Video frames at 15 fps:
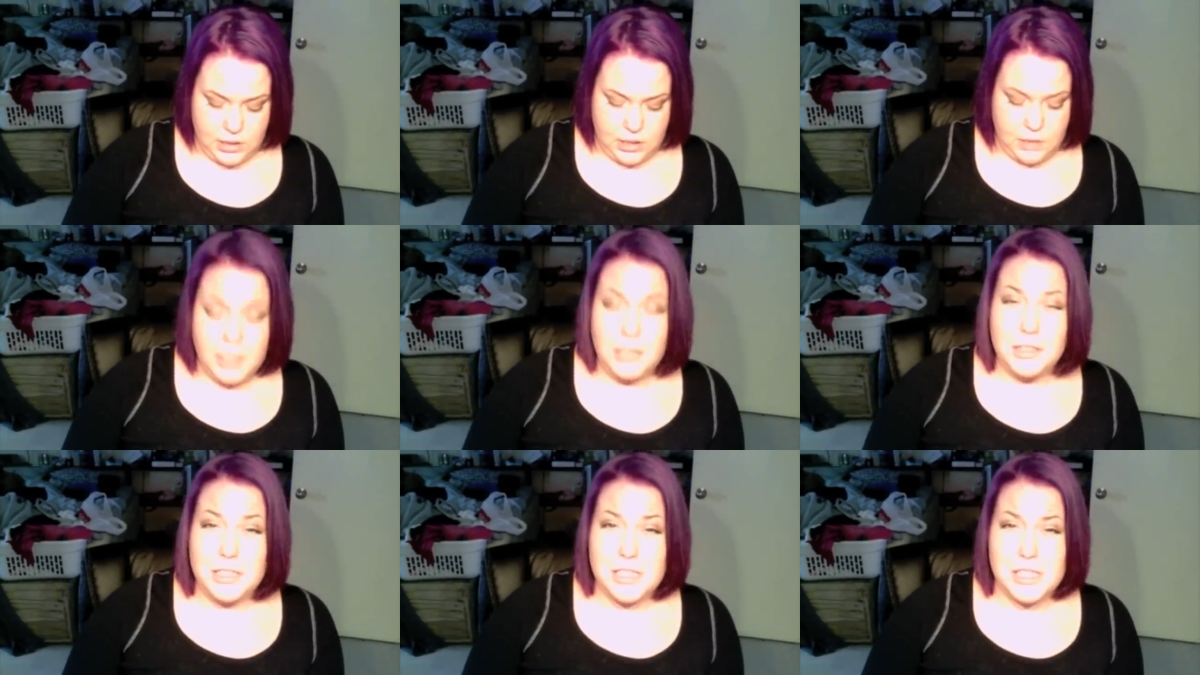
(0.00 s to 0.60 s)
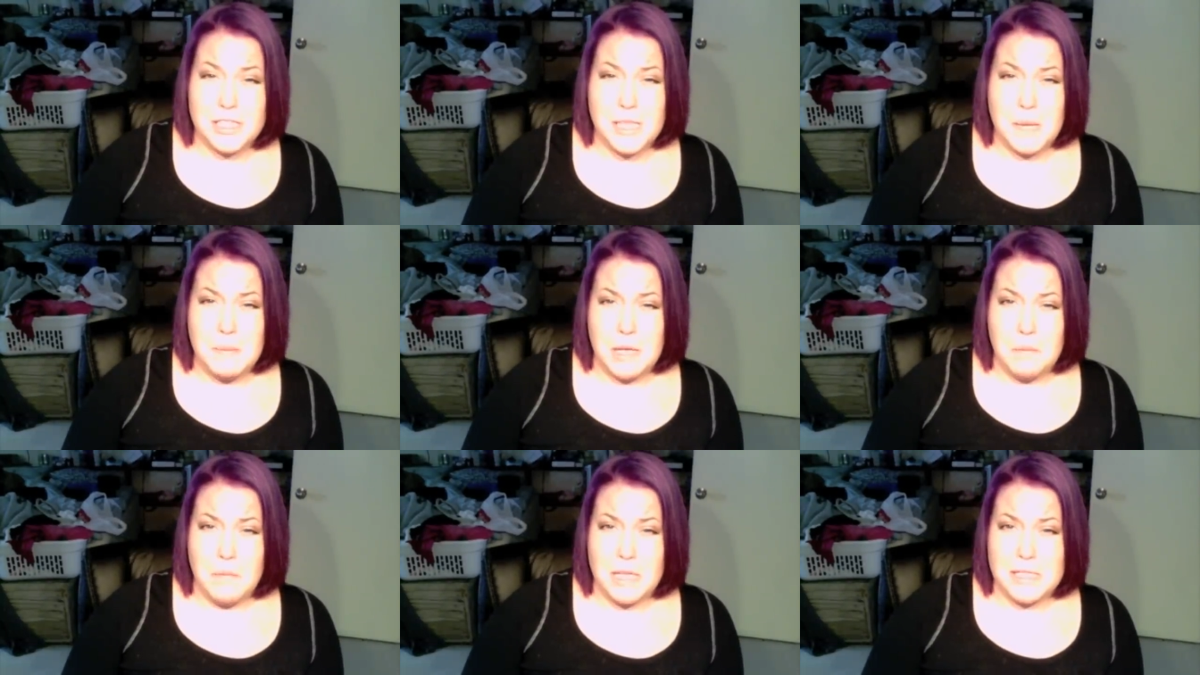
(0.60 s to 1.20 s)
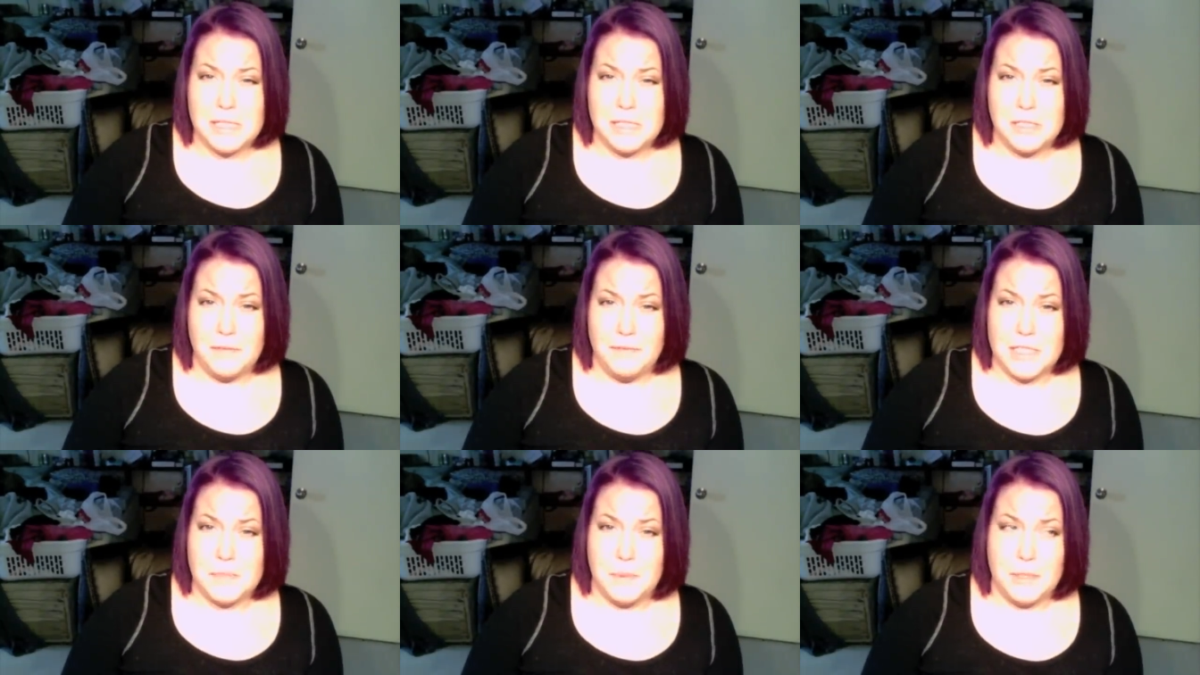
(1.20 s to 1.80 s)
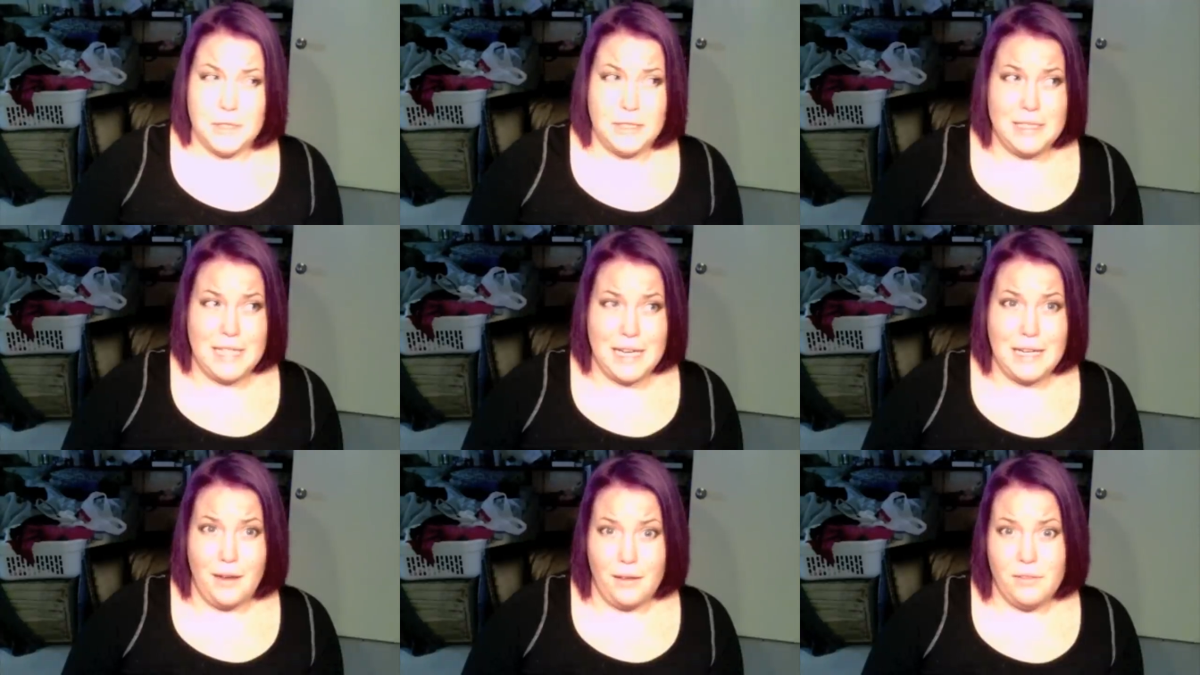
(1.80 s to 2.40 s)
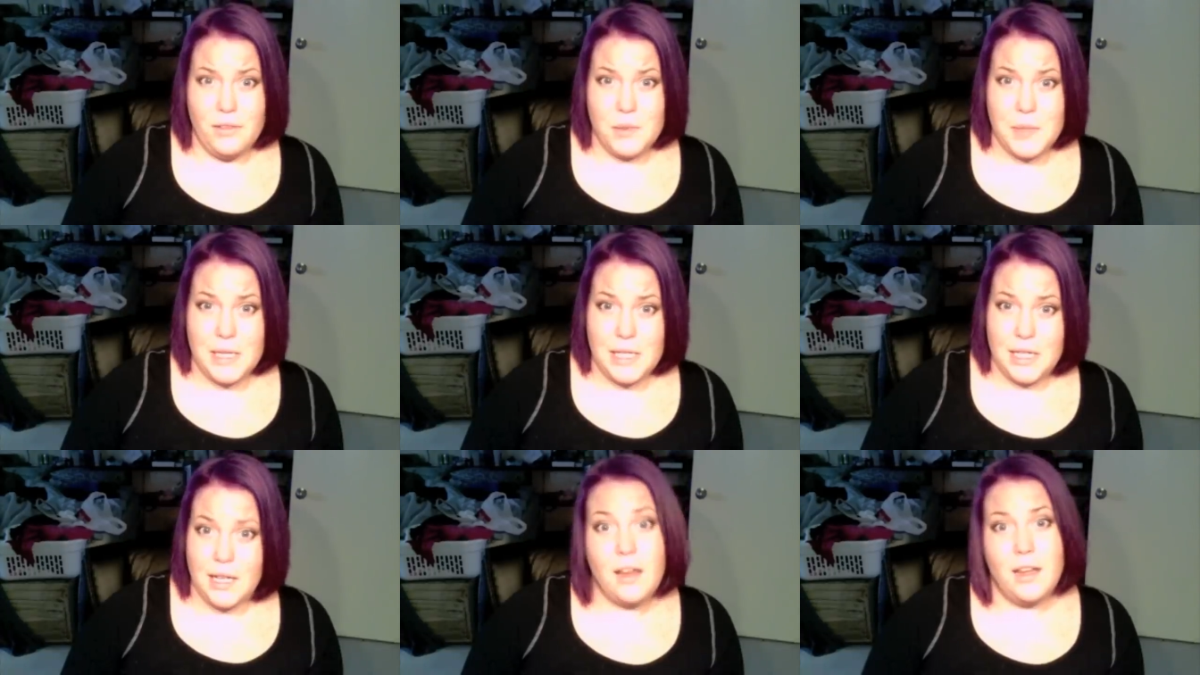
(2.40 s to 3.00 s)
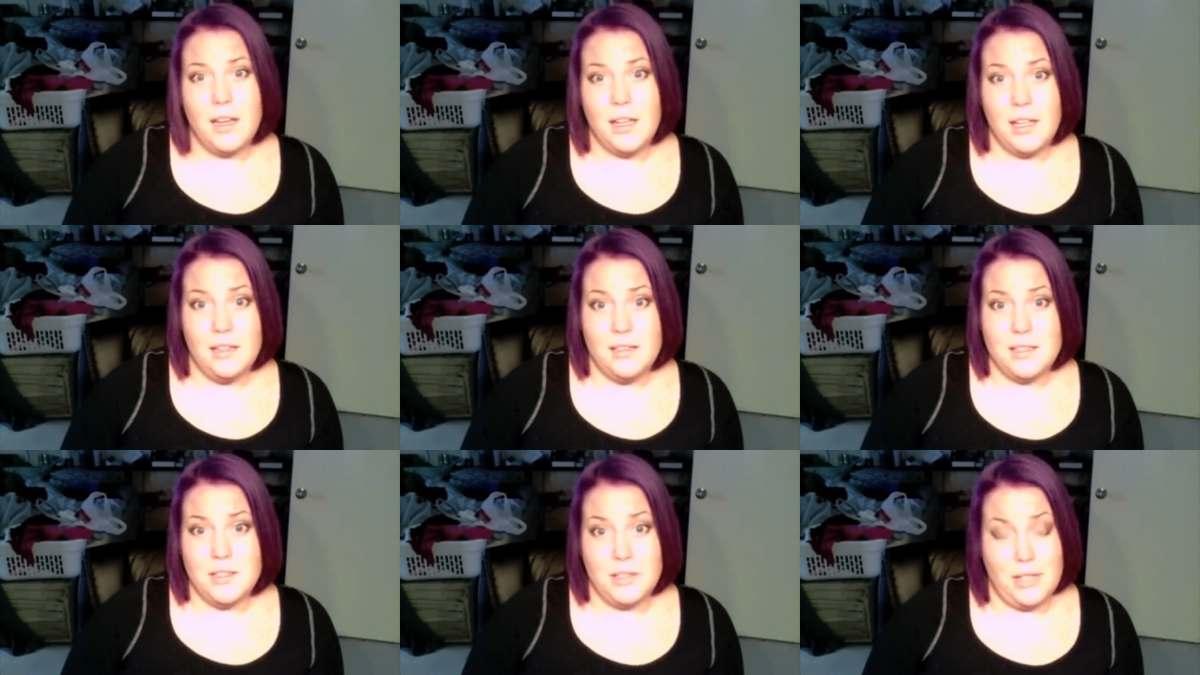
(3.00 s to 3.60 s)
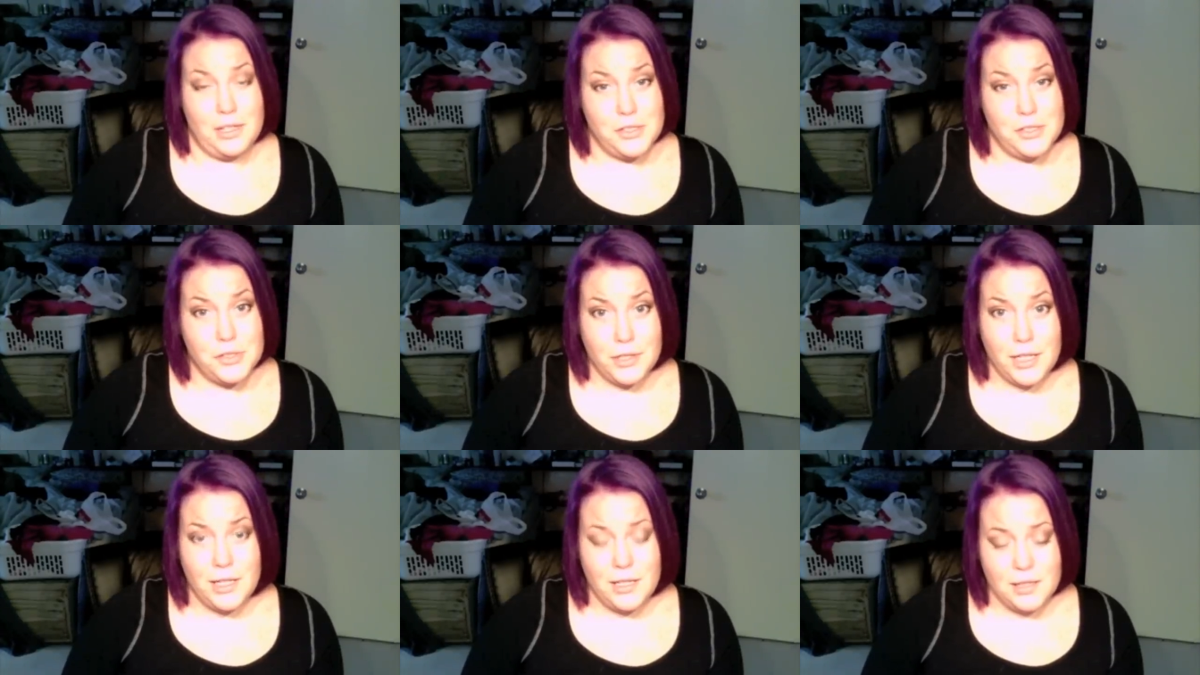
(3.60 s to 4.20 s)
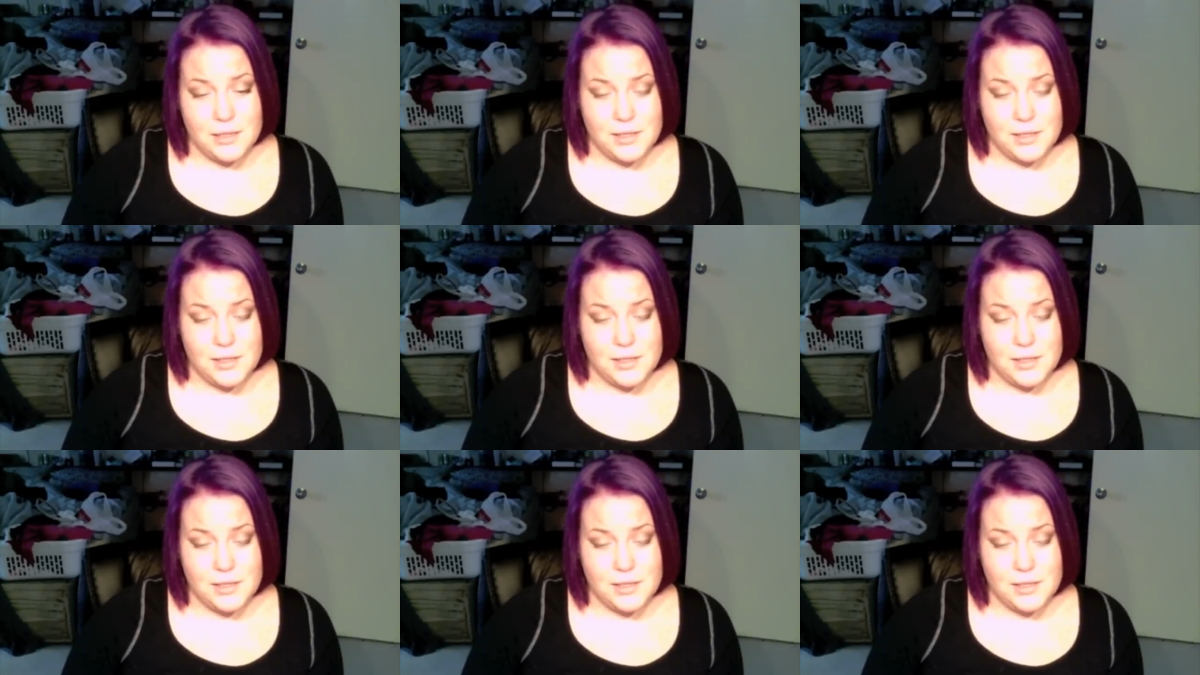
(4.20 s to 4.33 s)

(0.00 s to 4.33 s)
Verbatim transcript: apparently she sent me a message on Facebook the day of the wedding, and I didn't get it till yesterday,